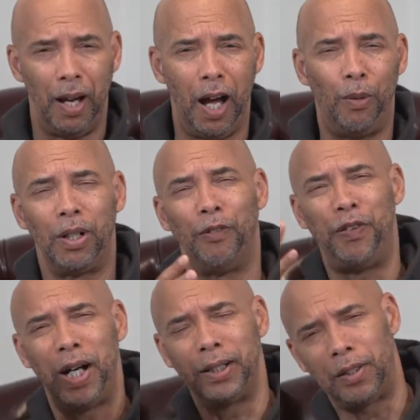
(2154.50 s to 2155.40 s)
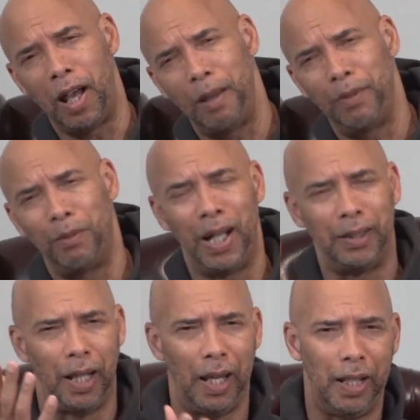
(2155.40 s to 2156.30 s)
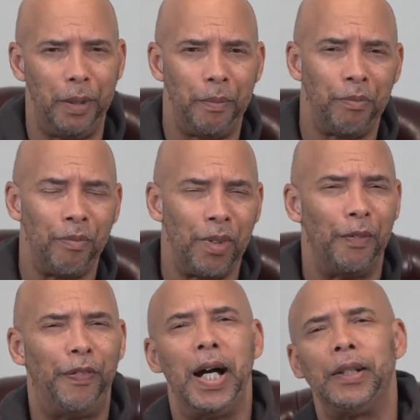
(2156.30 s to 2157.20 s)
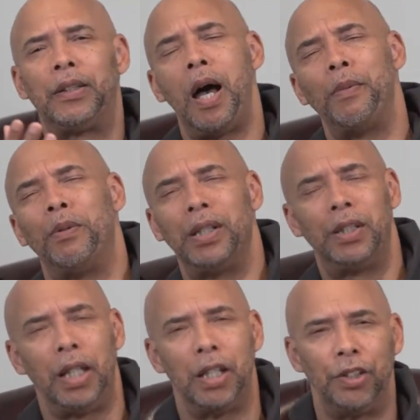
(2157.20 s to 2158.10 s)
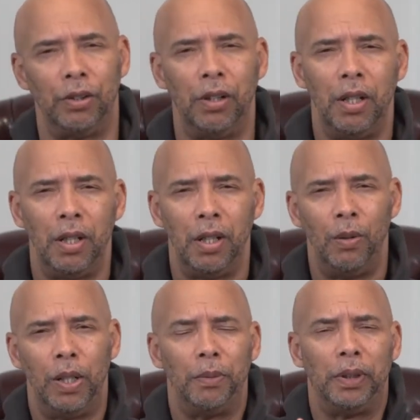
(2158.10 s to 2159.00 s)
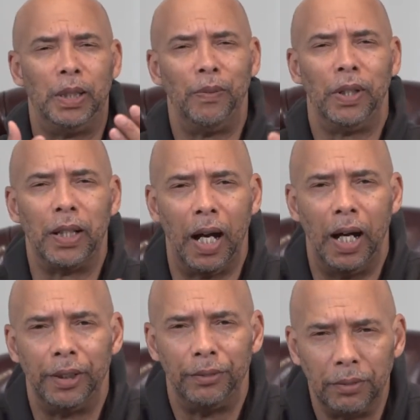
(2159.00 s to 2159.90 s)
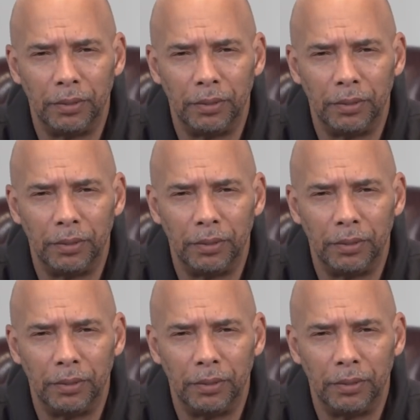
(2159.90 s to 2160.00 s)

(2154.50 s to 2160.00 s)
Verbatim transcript: I want to find time in my day, find time in my schedule where I'm giving God